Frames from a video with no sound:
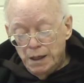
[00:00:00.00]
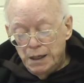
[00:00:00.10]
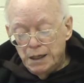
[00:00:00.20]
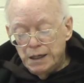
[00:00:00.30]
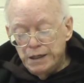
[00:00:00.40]

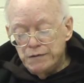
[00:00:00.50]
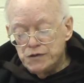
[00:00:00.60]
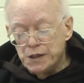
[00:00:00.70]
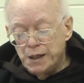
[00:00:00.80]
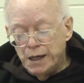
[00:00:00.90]
He leaves
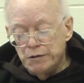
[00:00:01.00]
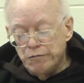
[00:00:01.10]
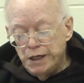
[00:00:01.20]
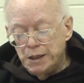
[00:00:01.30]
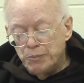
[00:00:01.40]
it
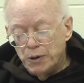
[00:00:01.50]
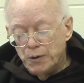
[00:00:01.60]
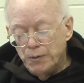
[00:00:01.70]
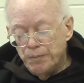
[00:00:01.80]
unreadable,